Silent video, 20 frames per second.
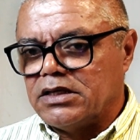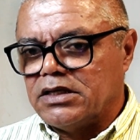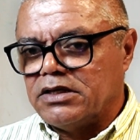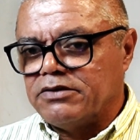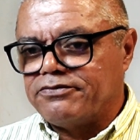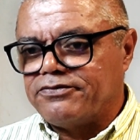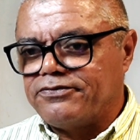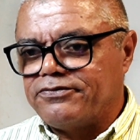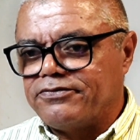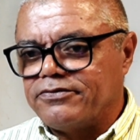
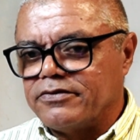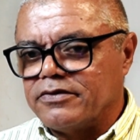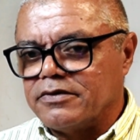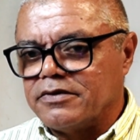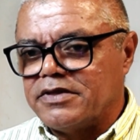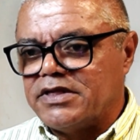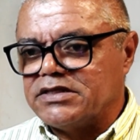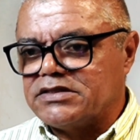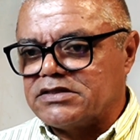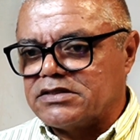if
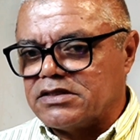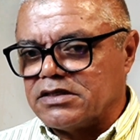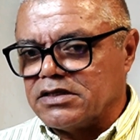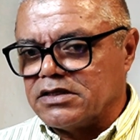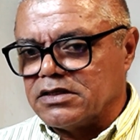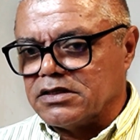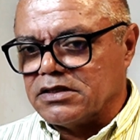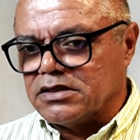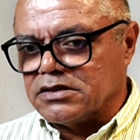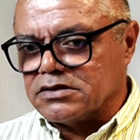this
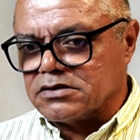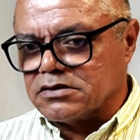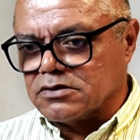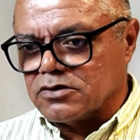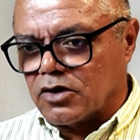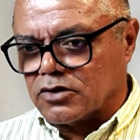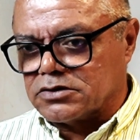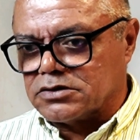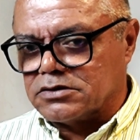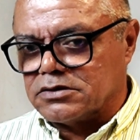thing is
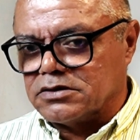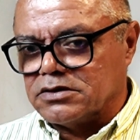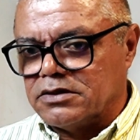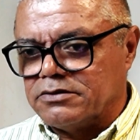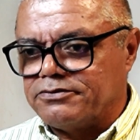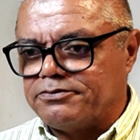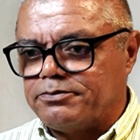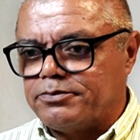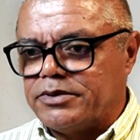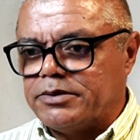not, if
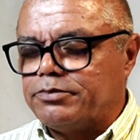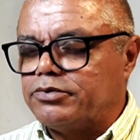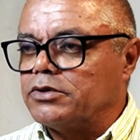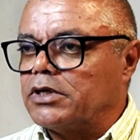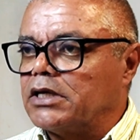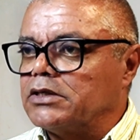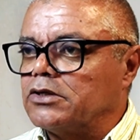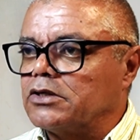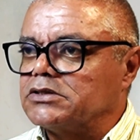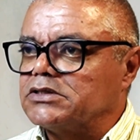people
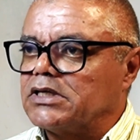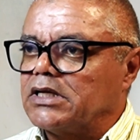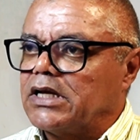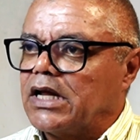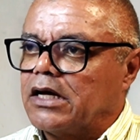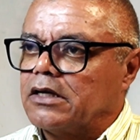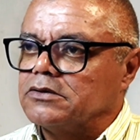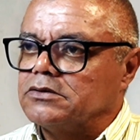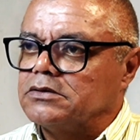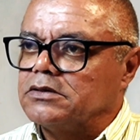are not
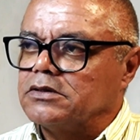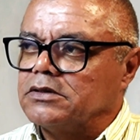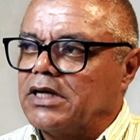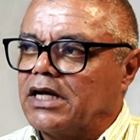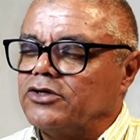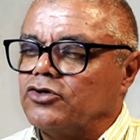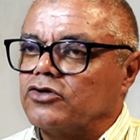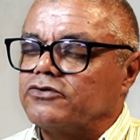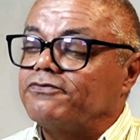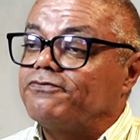allowed,
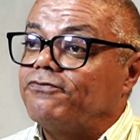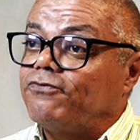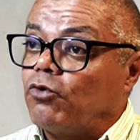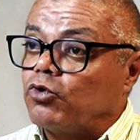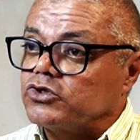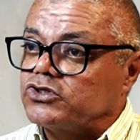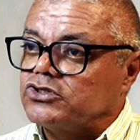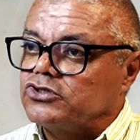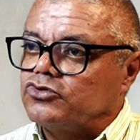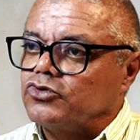are not
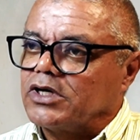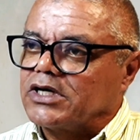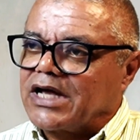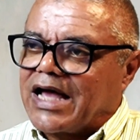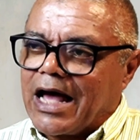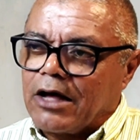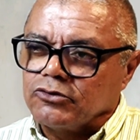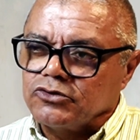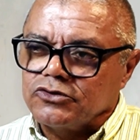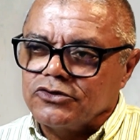forced to
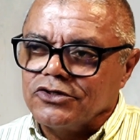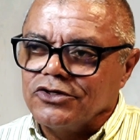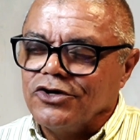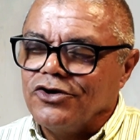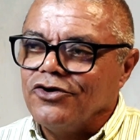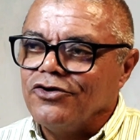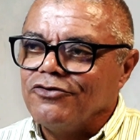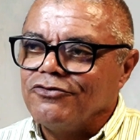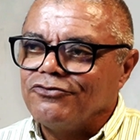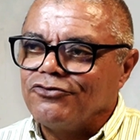account
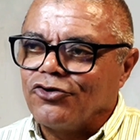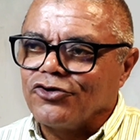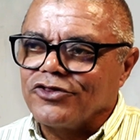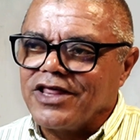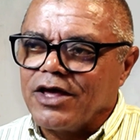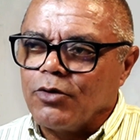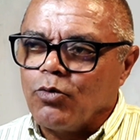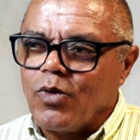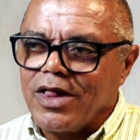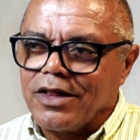for
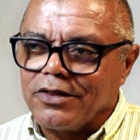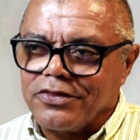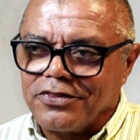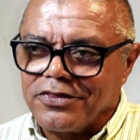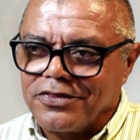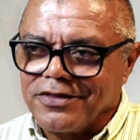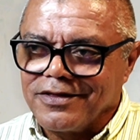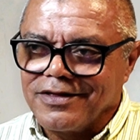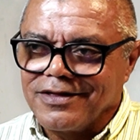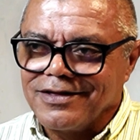their
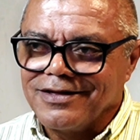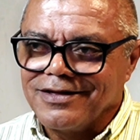wealth.